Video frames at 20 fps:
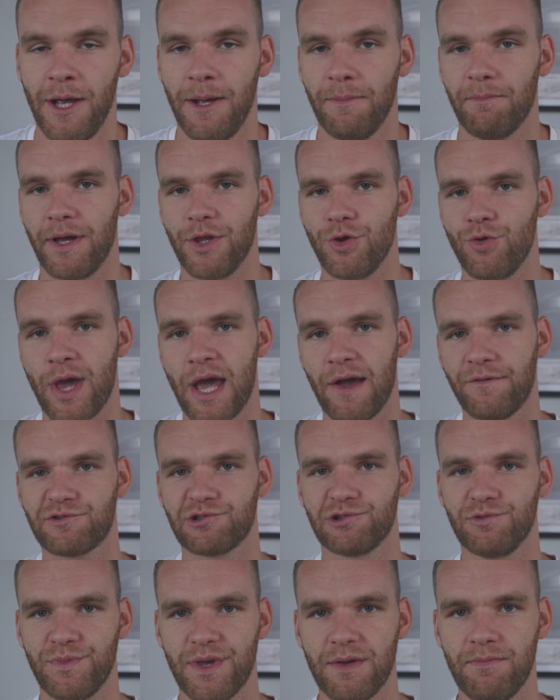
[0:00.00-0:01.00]
But you have to
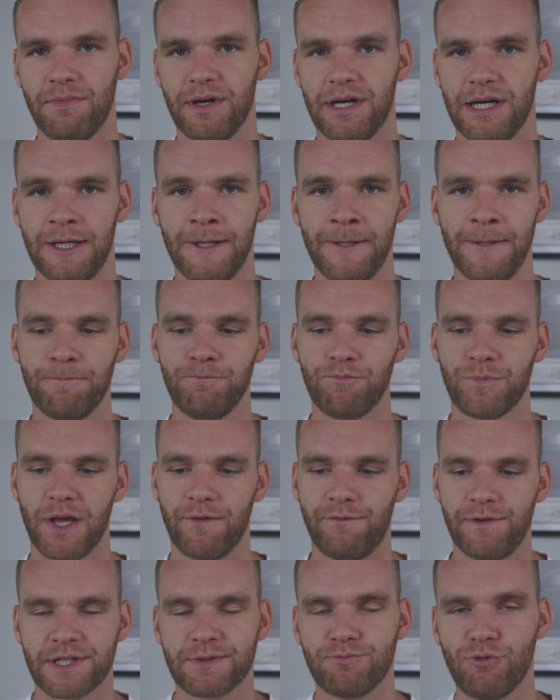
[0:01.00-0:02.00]
remember, if
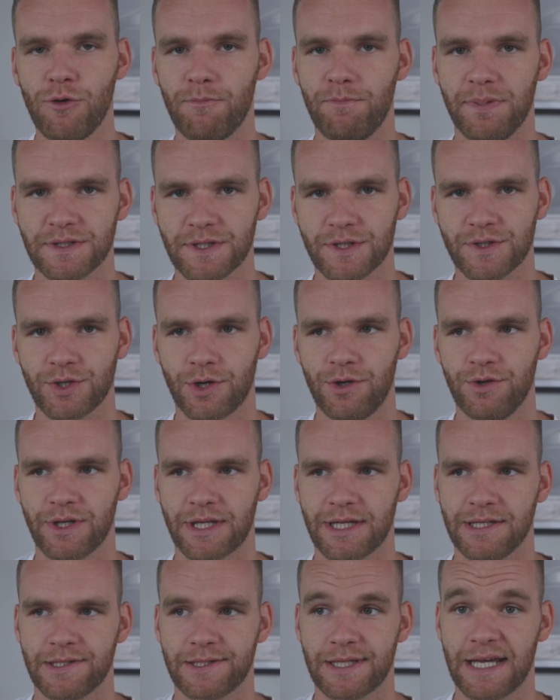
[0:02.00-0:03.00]
a small business owner
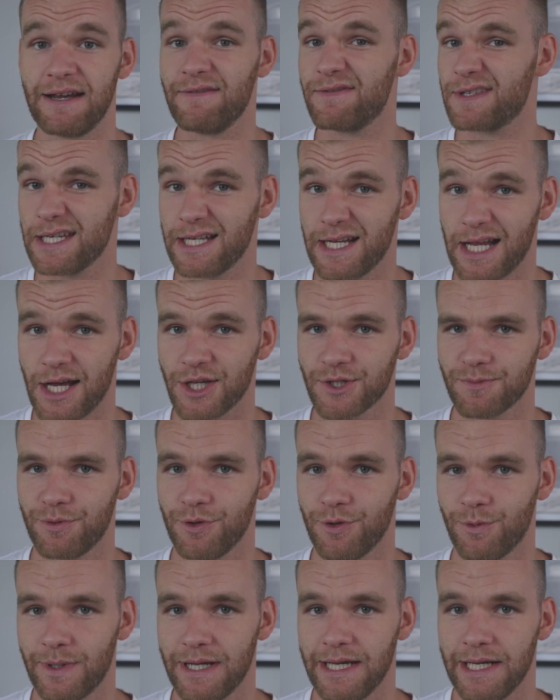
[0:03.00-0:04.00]
can save 10 hours per
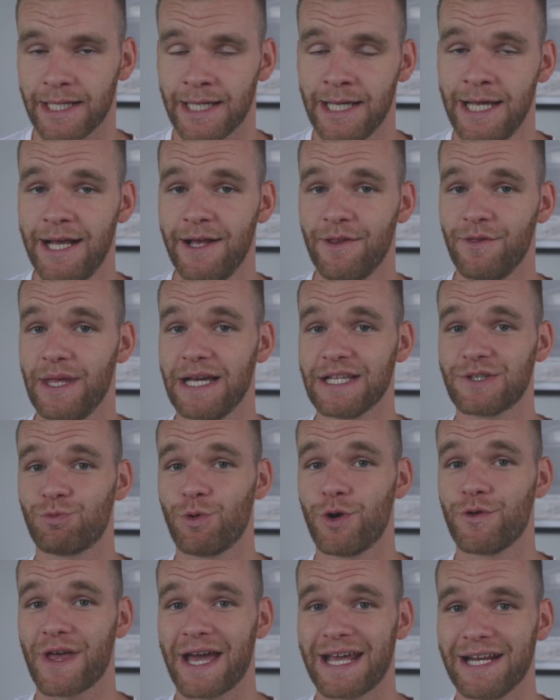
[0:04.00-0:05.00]
week, that's
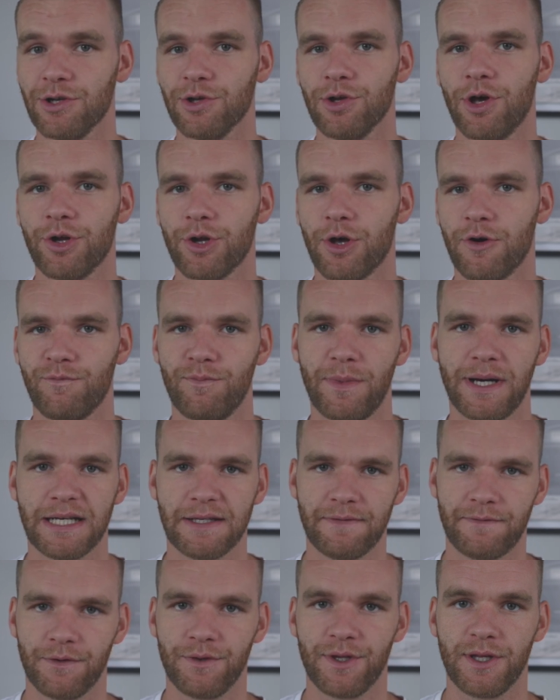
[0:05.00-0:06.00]
worth a lot of money
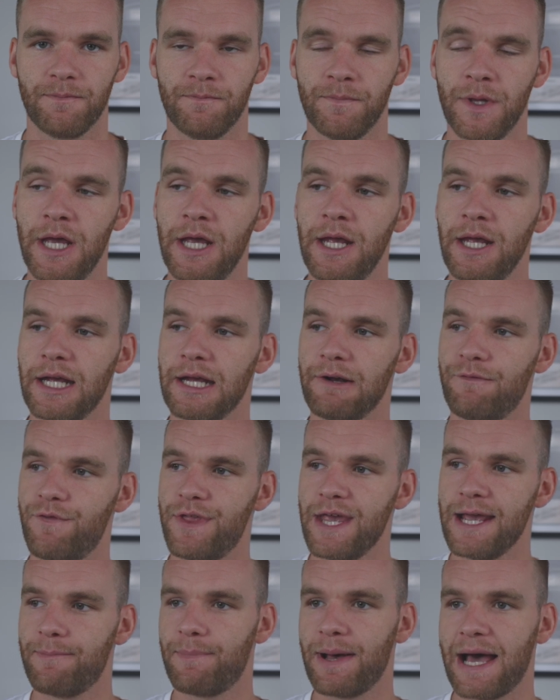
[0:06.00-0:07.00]
for them. If
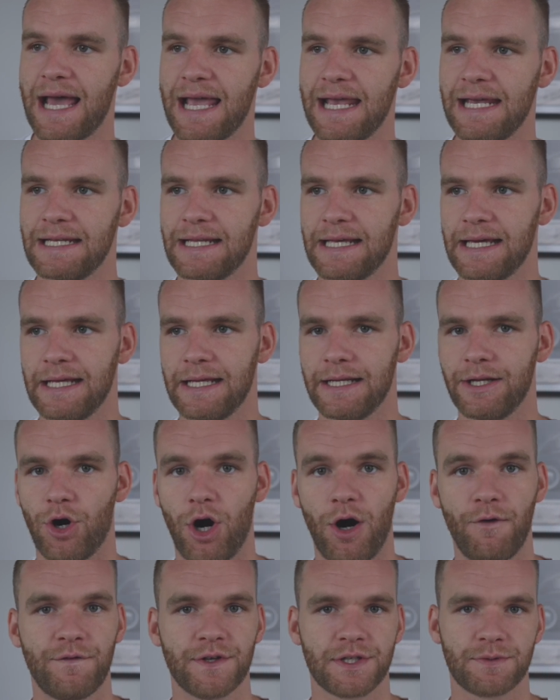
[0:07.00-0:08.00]
they're paying an
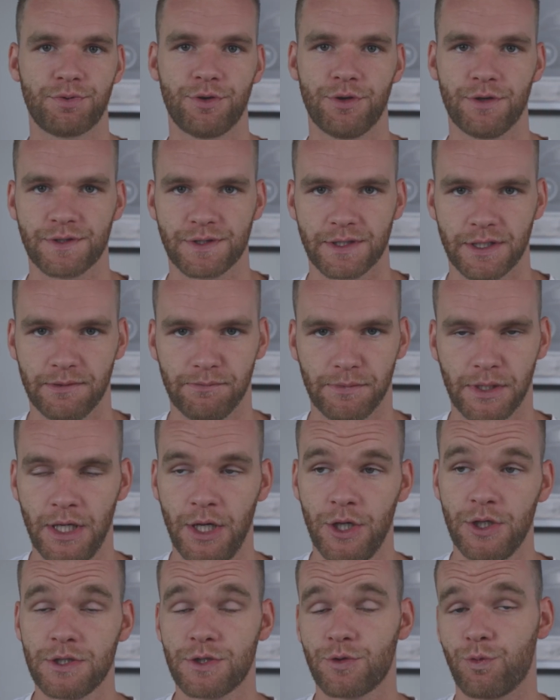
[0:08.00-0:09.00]
office person
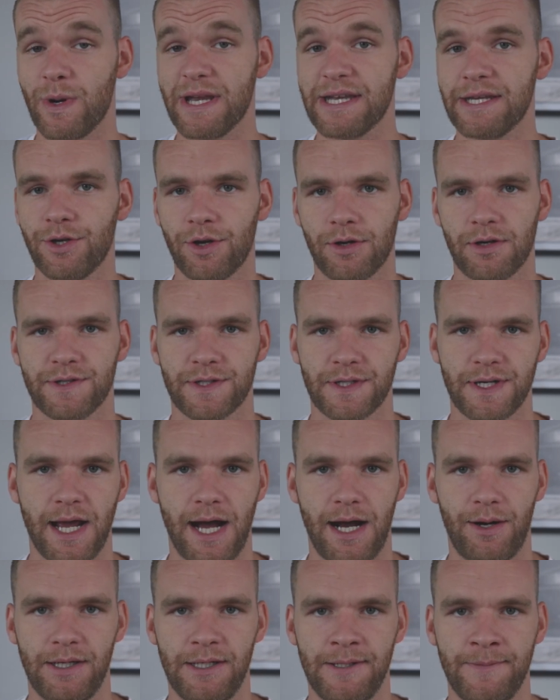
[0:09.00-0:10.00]
$20 an
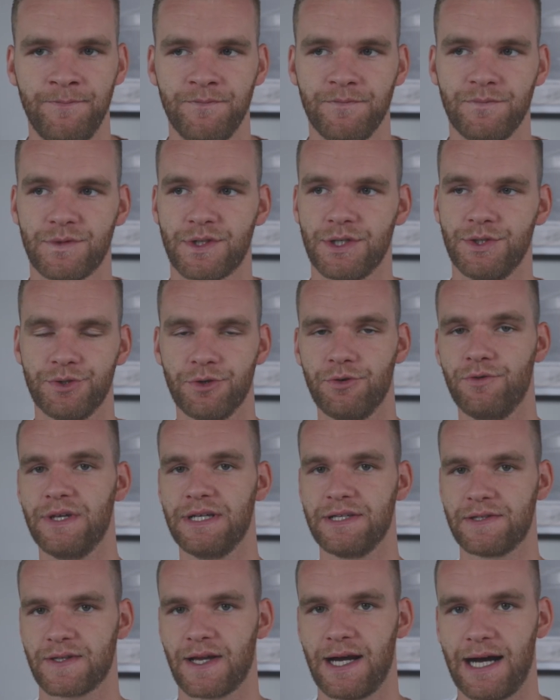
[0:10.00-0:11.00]
hour to do
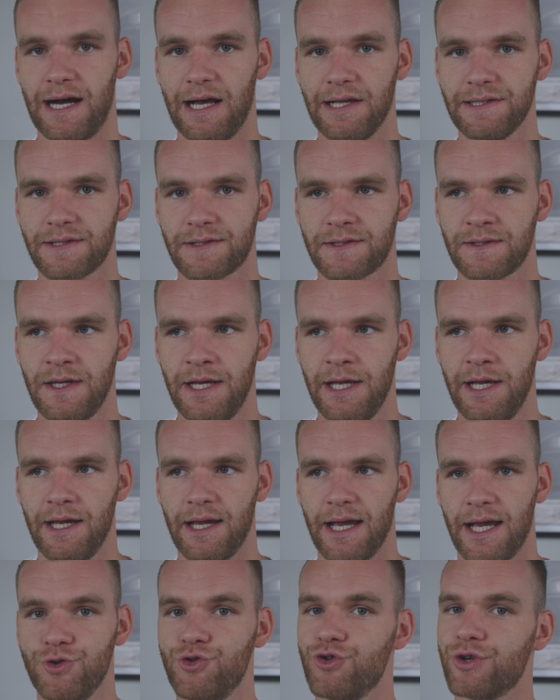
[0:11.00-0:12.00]
these tasks,
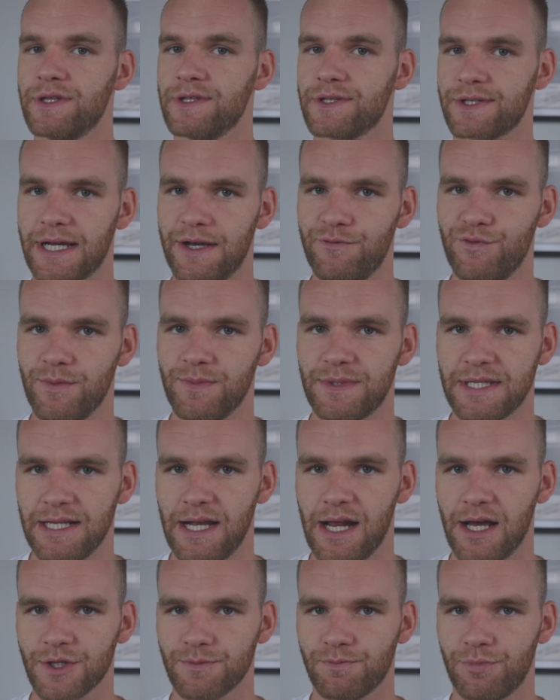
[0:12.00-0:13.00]
and you can save them 10
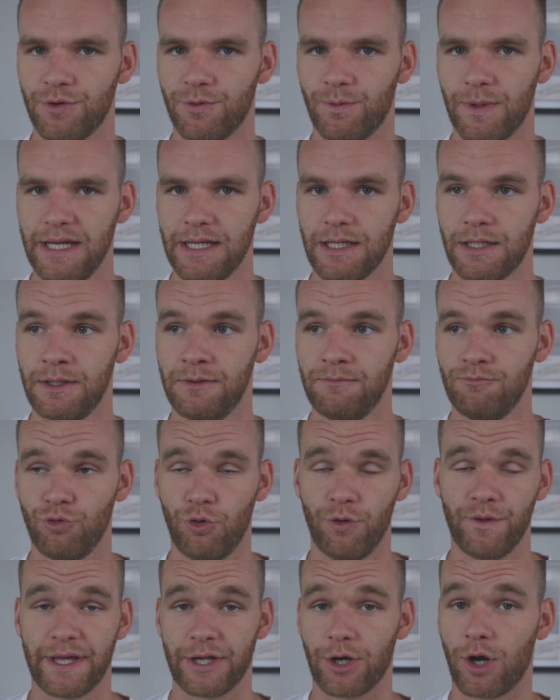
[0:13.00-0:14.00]
hours per week,
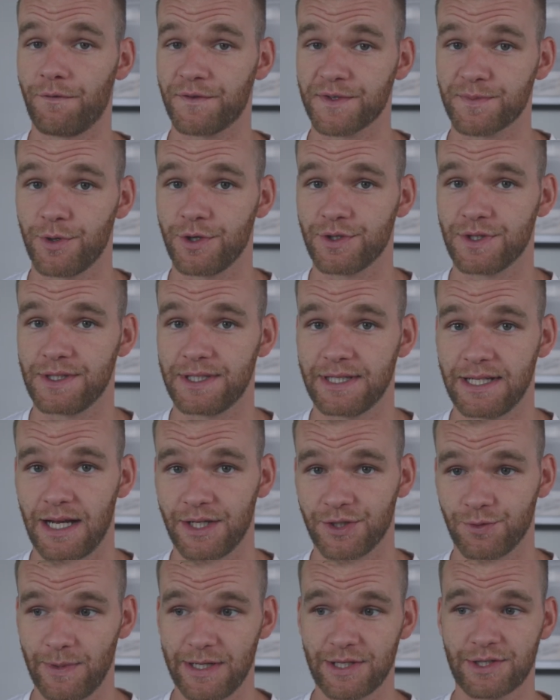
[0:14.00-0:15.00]
or that office person 10 hours
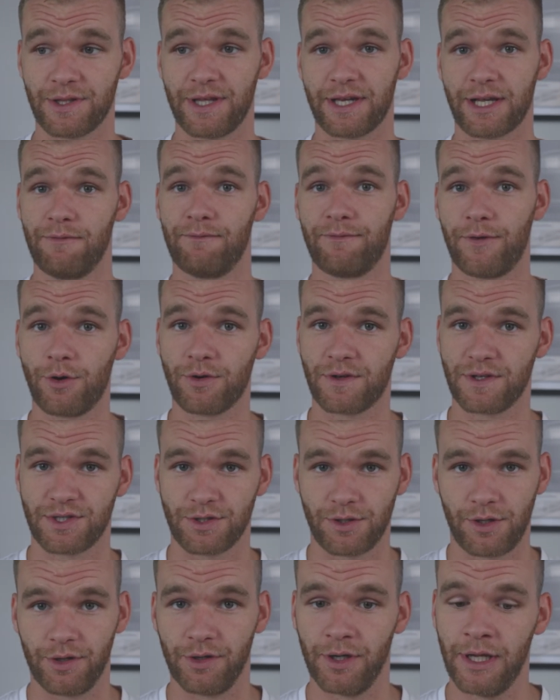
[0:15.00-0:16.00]
a week so they can focus
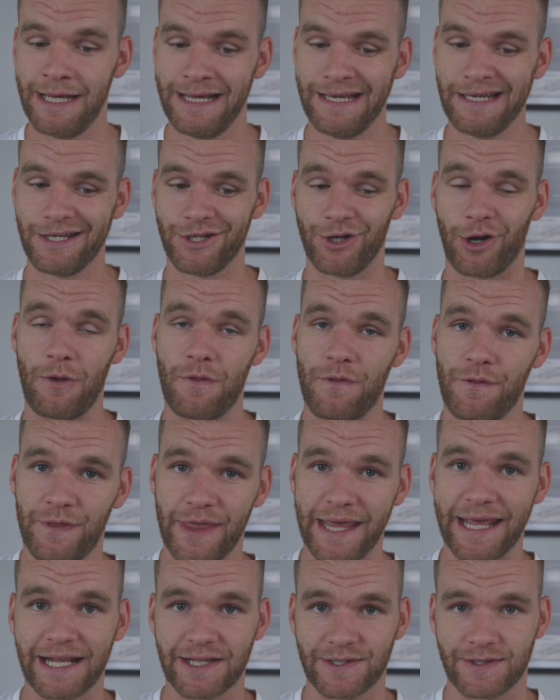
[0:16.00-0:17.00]
on,
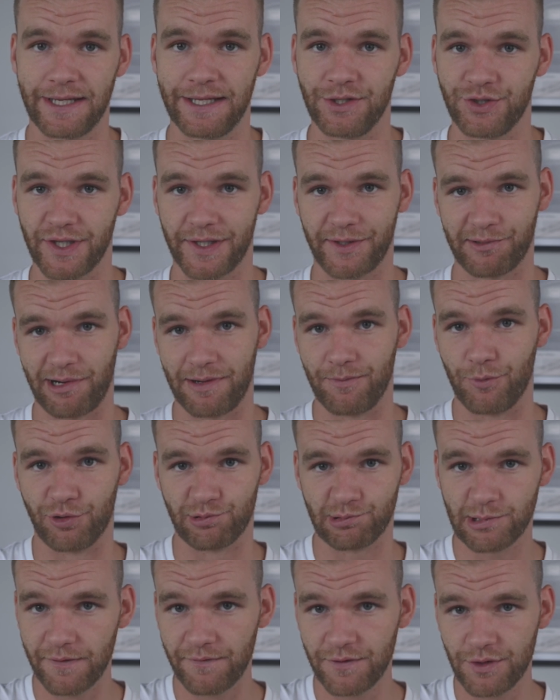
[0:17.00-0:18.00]
things that generate more
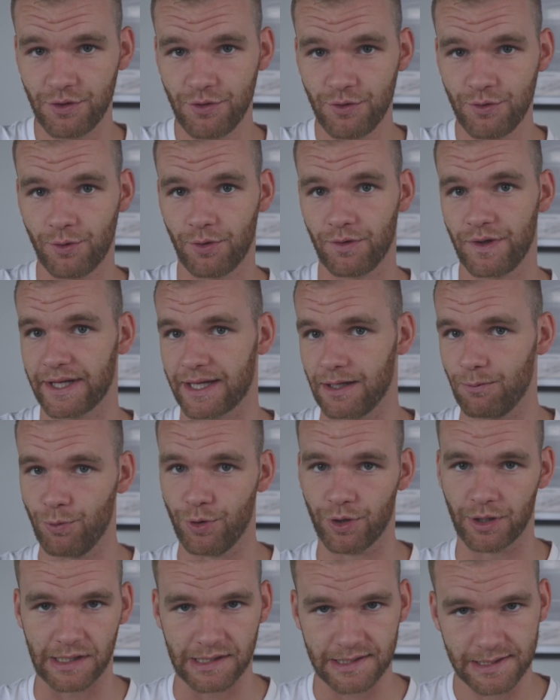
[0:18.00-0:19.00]
revenue, or they can
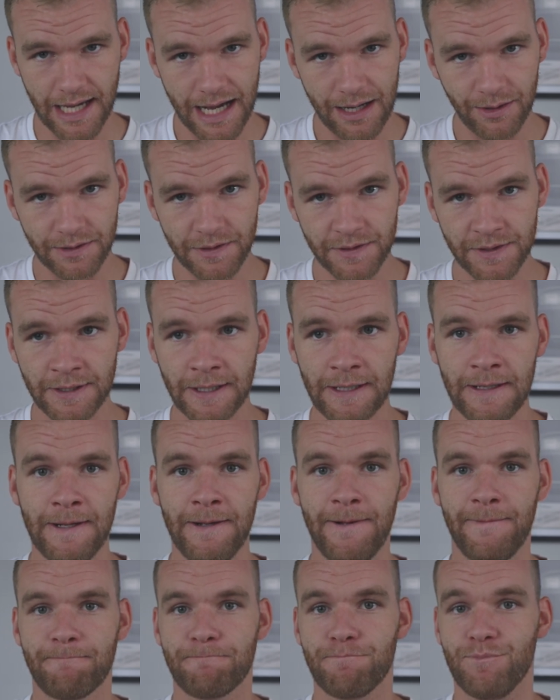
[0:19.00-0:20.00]
work less hours,
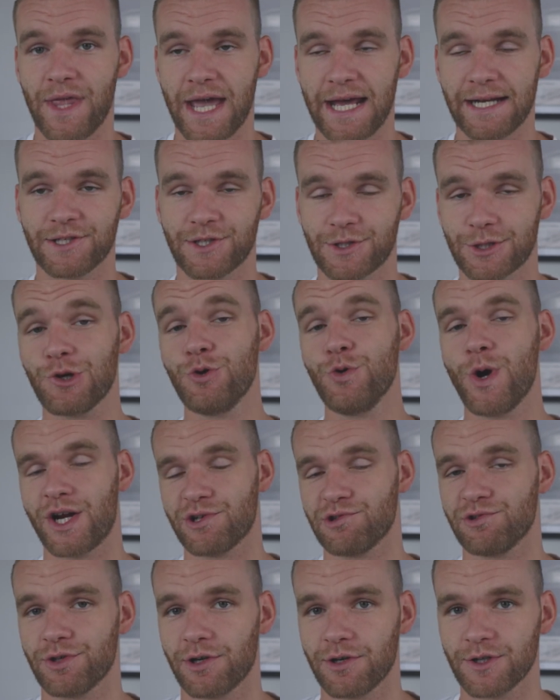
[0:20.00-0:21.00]
that is
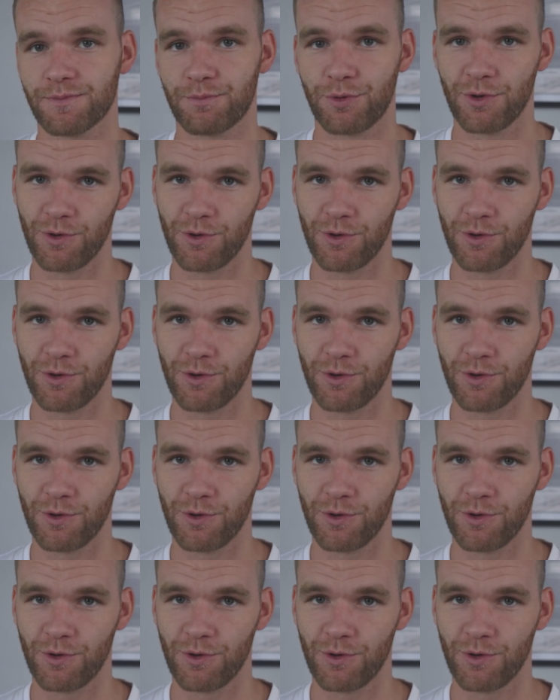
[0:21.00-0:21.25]
$200 per